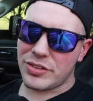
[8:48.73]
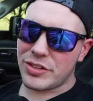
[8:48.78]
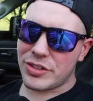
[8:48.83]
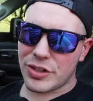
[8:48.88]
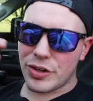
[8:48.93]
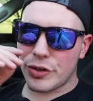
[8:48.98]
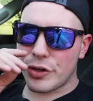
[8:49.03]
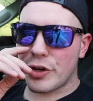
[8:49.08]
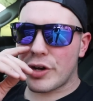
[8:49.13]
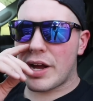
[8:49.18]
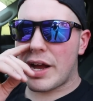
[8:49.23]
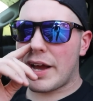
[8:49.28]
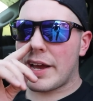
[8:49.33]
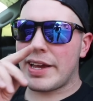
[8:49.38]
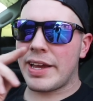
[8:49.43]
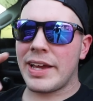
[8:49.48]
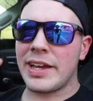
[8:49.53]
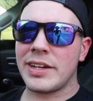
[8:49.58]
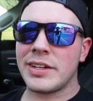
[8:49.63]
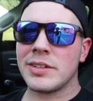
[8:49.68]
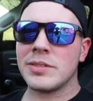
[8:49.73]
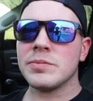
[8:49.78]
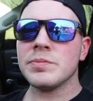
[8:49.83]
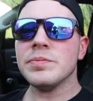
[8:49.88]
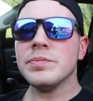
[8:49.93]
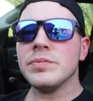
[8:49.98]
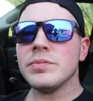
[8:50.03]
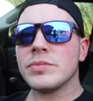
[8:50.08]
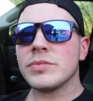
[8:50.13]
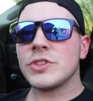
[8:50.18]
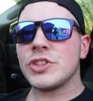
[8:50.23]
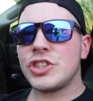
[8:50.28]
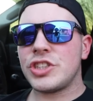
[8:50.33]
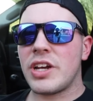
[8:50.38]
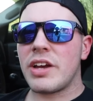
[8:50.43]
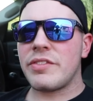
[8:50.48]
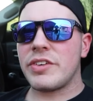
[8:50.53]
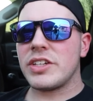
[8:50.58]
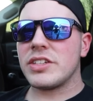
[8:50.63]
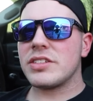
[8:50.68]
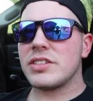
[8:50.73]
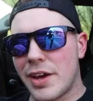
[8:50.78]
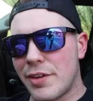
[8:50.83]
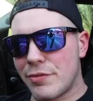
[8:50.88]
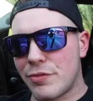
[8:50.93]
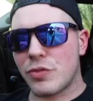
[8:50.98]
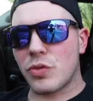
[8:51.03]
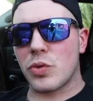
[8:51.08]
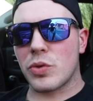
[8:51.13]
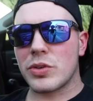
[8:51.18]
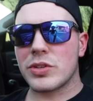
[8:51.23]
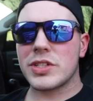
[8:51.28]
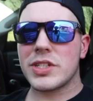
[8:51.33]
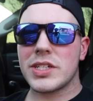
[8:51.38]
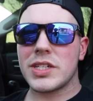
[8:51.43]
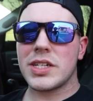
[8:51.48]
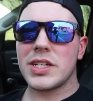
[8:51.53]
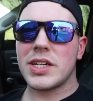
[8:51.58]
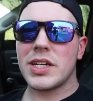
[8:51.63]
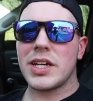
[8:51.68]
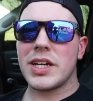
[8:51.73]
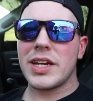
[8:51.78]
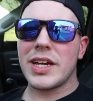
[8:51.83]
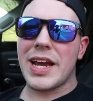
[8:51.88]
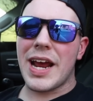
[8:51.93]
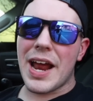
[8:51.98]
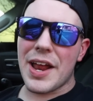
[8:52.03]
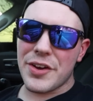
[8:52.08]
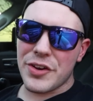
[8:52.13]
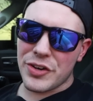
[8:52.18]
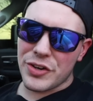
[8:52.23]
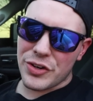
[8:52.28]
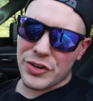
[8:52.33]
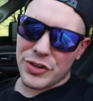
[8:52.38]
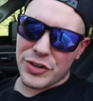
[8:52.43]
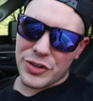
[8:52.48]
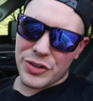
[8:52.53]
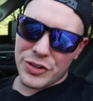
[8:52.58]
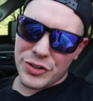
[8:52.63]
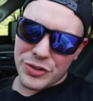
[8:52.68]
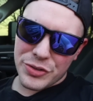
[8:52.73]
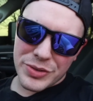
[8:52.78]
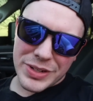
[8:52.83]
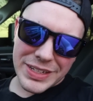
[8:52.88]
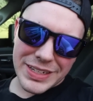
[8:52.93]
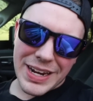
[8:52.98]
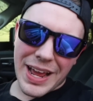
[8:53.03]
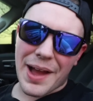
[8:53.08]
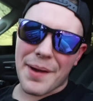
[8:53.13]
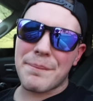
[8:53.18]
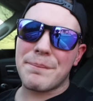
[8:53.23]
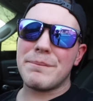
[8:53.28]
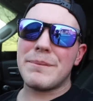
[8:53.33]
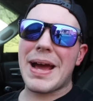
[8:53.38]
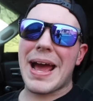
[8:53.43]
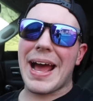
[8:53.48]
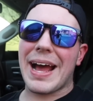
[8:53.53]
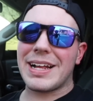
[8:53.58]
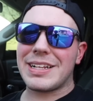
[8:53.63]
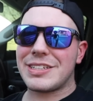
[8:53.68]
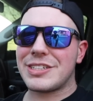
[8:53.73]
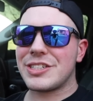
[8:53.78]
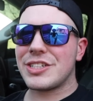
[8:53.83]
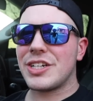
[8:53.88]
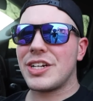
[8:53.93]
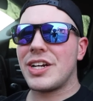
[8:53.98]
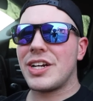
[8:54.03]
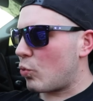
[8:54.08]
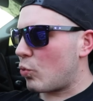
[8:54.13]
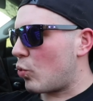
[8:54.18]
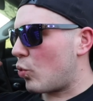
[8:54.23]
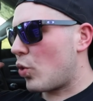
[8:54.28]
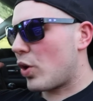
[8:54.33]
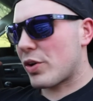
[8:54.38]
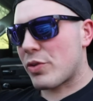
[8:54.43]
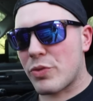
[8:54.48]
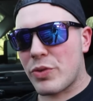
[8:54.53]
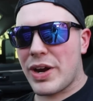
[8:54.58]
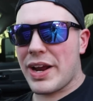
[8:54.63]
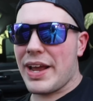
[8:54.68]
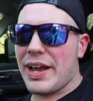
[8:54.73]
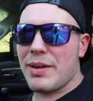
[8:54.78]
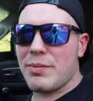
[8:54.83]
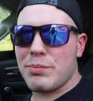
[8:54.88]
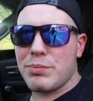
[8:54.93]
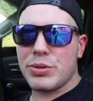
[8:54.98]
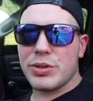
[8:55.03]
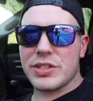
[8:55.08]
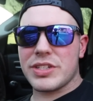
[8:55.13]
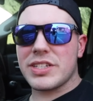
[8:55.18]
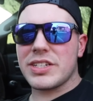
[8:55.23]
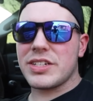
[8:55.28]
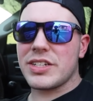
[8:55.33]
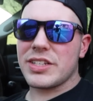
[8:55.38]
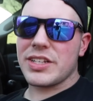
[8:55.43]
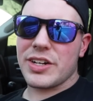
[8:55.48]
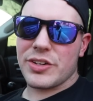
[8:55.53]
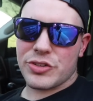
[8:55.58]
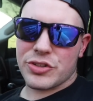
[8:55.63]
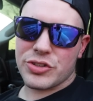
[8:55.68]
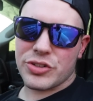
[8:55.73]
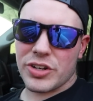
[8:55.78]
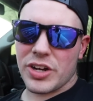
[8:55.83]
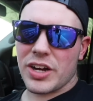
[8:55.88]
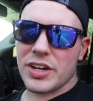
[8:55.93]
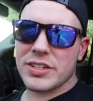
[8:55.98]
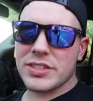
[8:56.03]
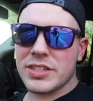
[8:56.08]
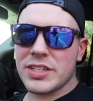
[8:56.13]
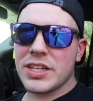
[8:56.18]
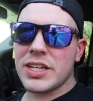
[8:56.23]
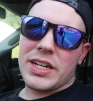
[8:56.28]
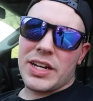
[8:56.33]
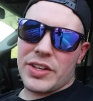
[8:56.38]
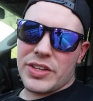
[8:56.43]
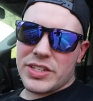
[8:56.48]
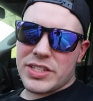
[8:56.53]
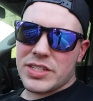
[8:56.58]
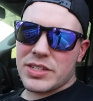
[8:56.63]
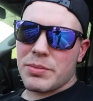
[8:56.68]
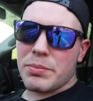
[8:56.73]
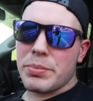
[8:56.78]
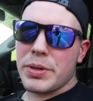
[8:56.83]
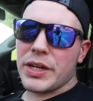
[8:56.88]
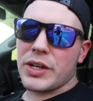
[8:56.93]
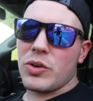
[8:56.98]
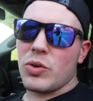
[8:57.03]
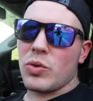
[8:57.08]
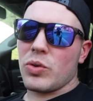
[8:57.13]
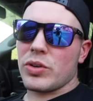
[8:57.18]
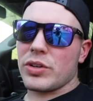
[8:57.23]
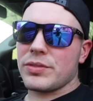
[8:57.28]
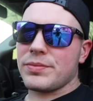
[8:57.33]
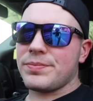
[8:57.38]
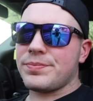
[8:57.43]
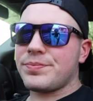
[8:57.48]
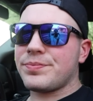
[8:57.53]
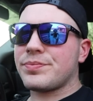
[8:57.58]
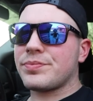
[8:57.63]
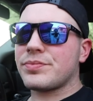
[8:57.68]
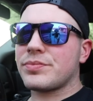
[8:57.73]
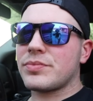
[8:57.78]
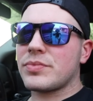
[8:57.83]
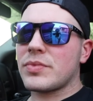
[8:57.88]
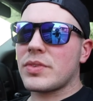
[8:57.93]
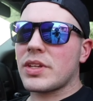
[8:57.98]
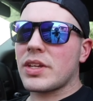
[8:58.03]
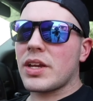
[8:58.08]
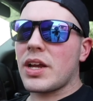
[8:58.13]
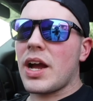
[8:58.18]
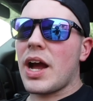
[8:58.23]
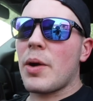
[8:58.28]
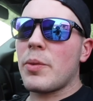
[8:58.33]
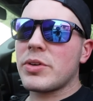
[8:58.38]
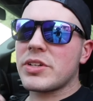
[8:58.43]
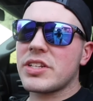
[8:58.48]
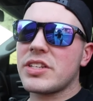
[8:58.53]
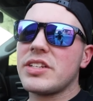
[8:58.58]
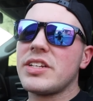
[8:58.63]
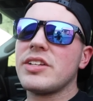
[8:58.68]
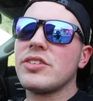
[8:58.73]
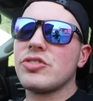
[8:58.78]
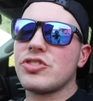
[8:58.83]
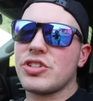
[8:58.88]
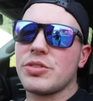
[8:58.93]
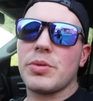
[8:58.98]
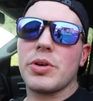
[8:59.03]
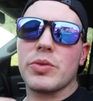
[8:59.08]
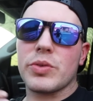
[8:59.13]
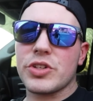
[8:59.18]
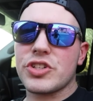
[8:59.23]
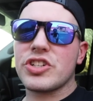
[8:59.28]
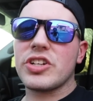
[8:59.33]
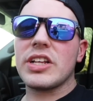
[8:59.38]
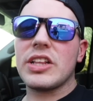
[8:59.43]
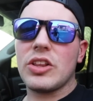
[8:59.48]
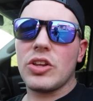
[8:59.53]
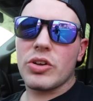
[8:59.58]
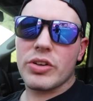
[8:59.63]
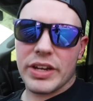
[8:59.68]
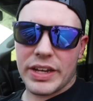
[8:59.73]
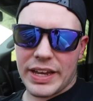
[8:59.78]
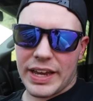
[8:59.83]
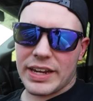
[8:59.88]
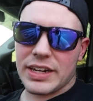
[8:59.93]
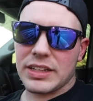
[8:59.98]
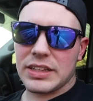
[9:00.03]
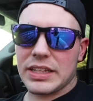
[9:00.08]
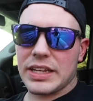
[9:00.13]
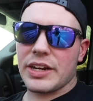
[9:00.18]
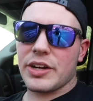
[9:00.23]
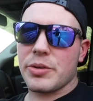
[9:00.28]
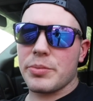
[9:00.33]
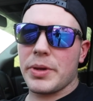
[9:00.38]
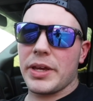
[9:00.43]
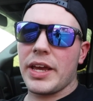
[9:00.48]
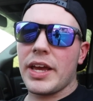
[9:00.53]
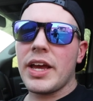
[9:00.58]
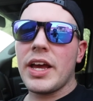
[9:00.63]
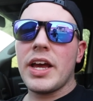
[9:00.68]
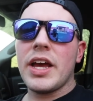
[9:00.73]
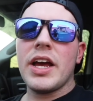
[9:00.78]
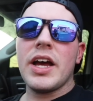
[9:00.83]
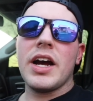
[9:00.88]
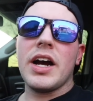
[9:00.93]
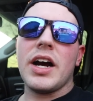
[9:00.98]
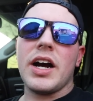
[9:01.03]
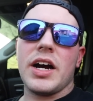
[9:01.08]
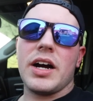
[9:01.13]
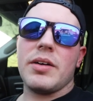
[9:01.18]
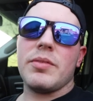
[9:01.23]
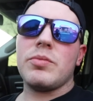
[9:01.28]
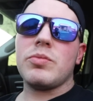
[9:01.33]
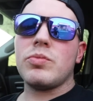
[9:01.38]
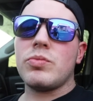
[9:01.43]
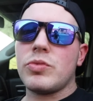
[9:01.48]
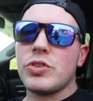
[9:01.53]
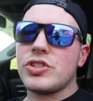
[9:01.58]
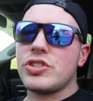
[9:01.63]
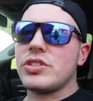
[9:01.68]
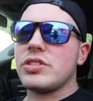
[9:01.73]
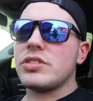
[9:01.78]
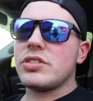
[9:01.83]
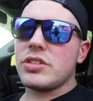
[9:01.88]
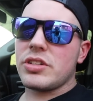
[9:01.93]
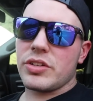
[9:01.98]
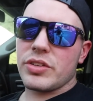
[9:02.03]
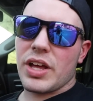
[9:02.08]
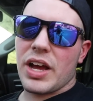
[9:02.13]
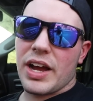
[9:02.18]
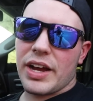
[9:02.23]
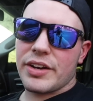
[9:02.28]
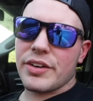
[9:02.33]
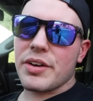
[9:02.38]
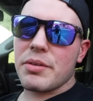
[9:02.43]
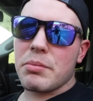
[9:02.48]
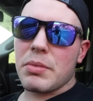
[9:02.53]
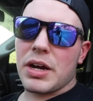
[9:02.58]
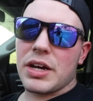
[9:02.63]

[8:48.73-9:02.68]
you know, your high-end Chevys and Fords, and you cannot match what Ram puts into their trucks. Now, this is a bighorn. I went to the dealership originally looking at a Laramie, which is, you know, the higher-up